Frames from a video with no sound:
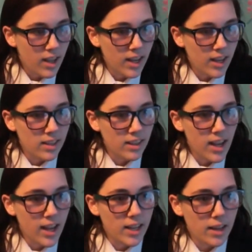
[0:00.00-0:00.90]
And
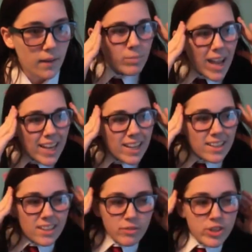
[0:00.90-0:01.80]
like, they
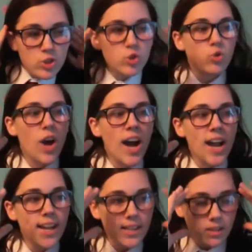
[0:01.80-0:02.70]
didn't even
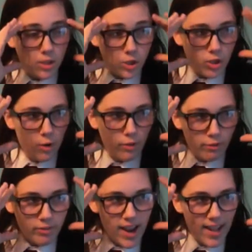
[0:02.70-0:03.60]
try to show
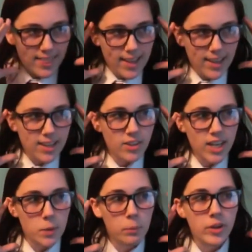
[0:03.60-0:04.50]
the fact that he
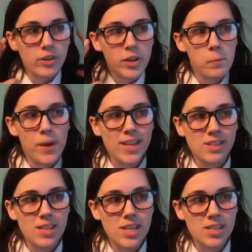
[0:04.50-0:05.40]
like completely
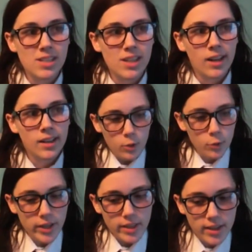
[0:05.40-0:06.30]
messes
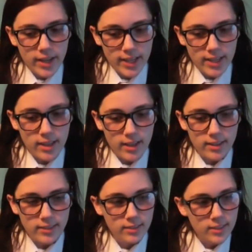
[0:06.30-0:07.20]
with like
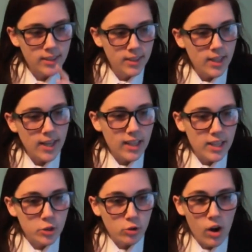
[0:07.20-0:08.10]

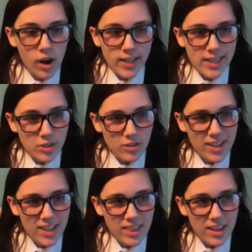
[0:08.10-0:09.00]
electronics or
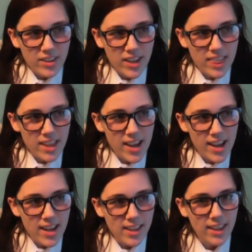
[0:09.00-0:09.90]
anything like
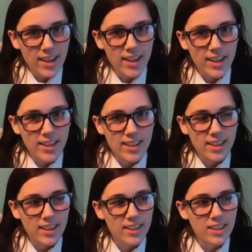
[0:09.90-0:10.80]
that. Like,
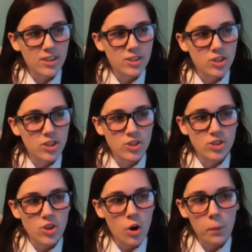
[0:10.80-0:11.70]
there's
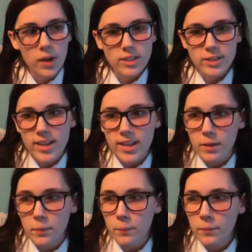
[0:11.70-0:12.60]
just so much to
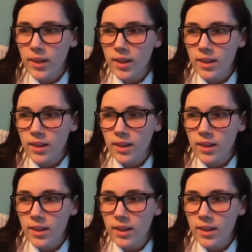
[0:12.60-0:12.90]
him